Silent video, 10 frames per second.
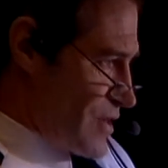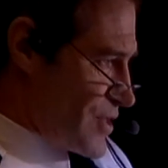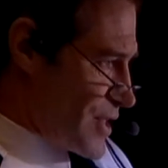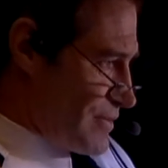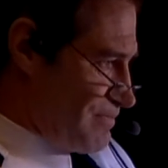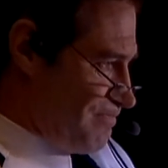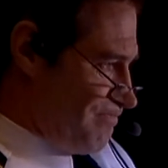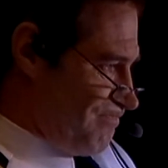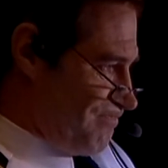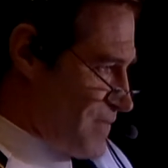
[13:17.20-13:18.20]
Dirk,
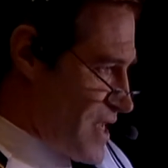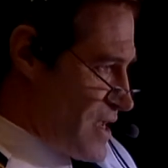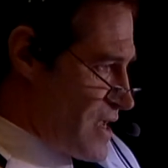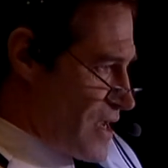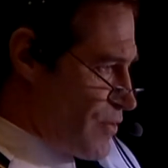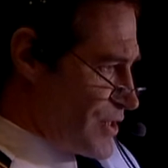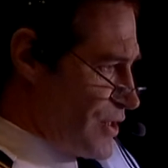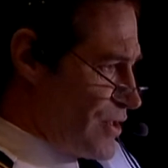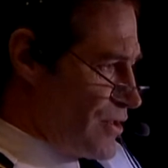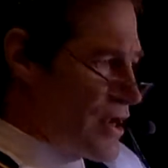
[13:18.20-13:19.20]
I want
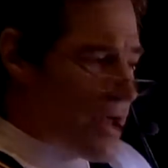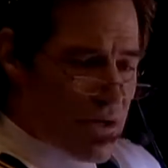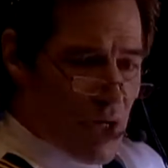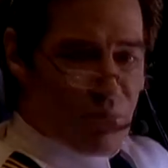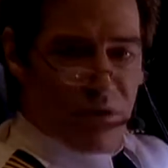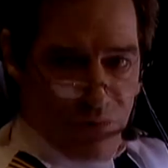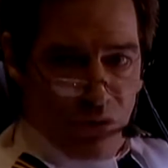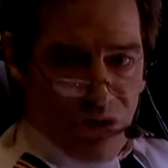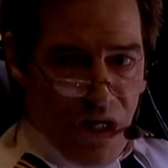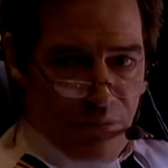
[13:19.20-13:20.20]
you to do another complete
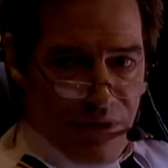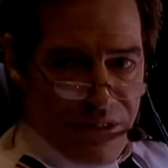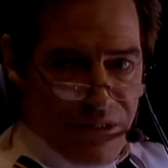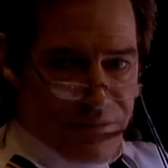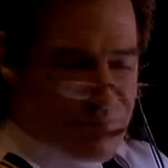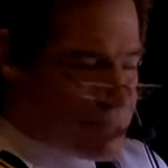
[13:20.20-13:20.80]
U check, please.